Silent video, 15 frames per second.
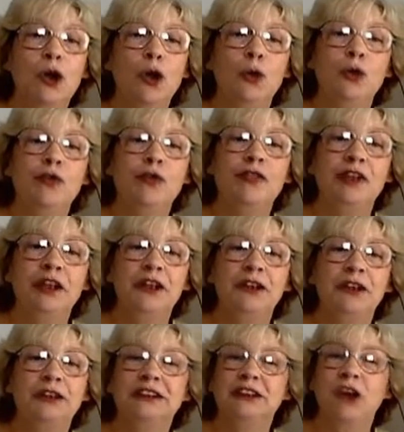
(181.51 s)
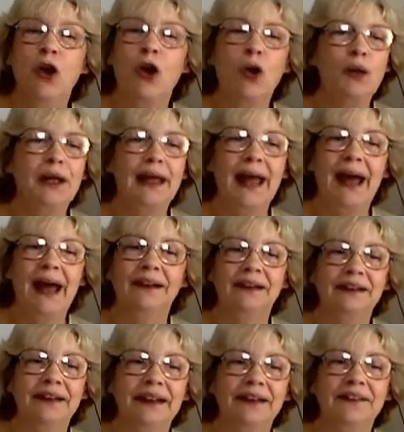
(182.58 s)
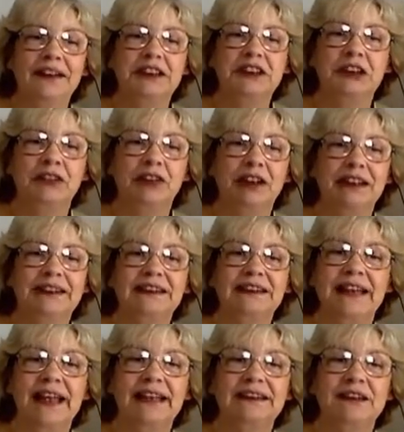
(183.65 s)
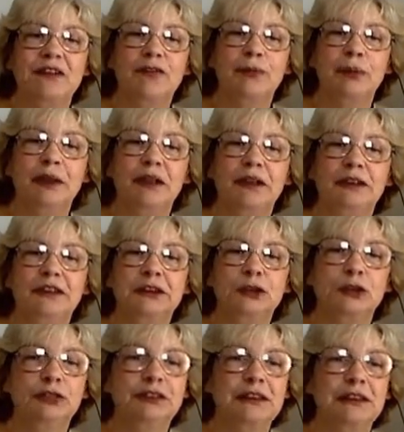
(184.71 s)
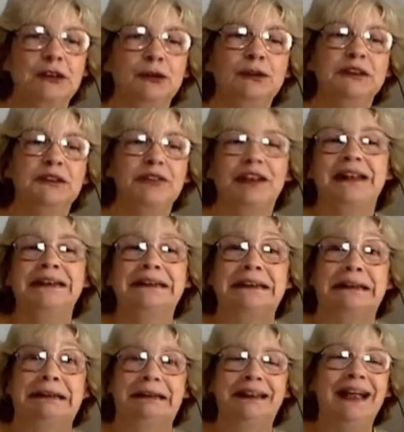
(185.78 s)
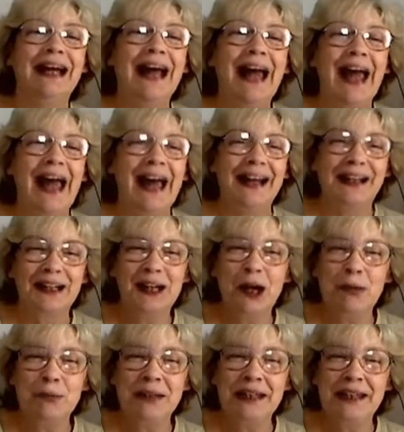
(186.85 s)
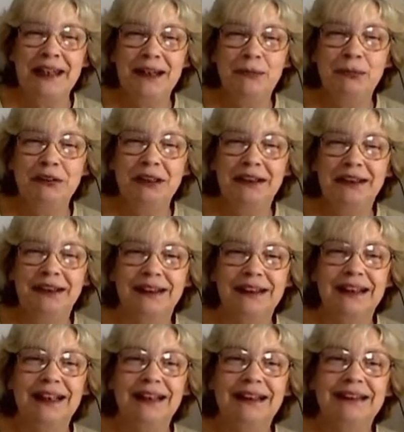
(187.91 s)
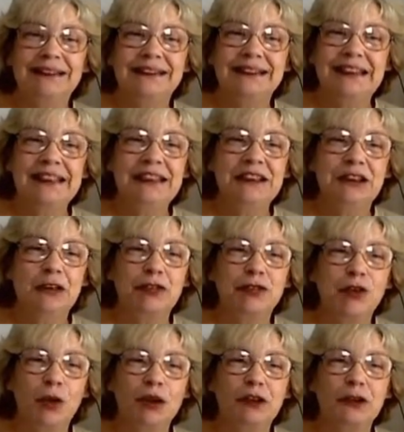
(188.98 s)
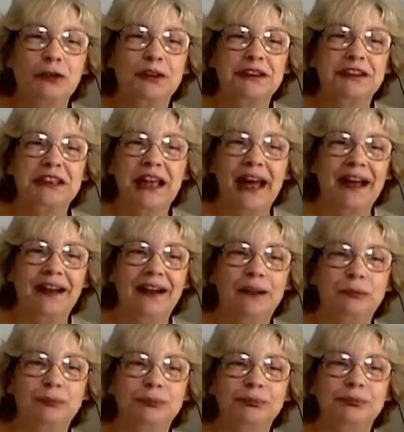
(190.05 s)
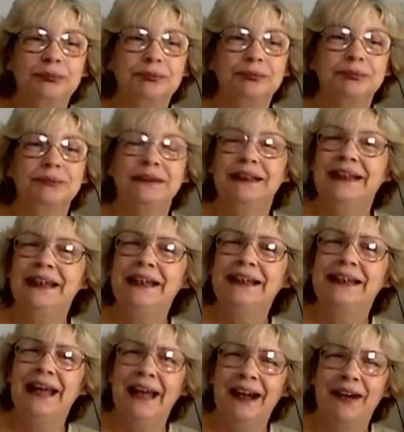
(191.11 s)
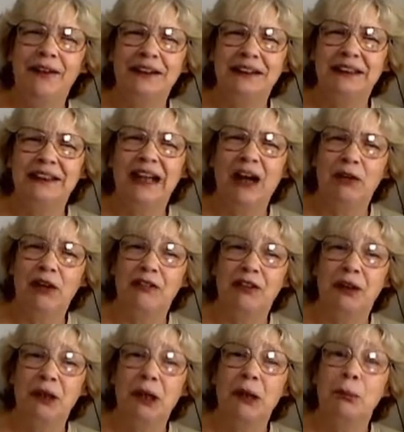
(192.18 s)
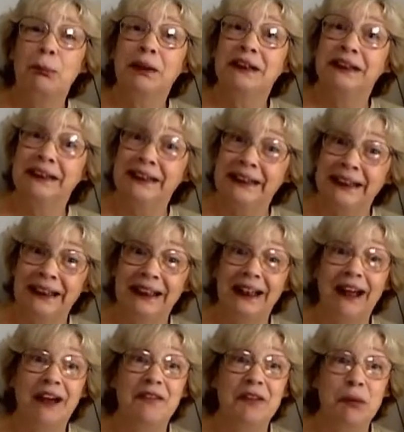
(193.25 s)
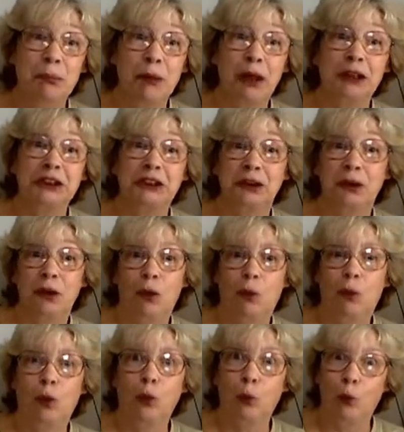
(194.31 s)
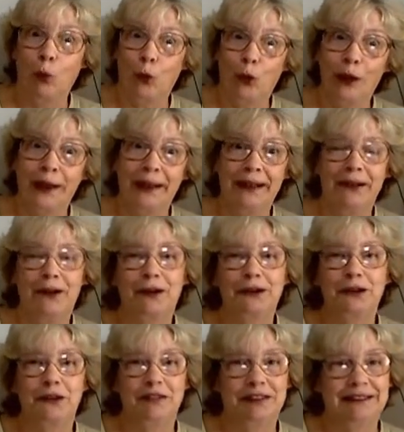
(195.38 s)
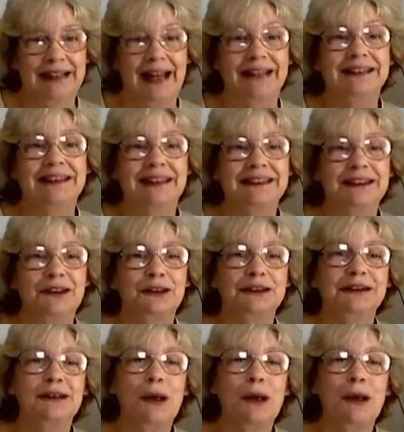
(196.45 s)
who figured so gallantly in the chivalrous days of Peter Stuyvesant and accompanied him to the siege of Fort Christiana. He inherited, however, but little of the martial or warring character of his ancestors.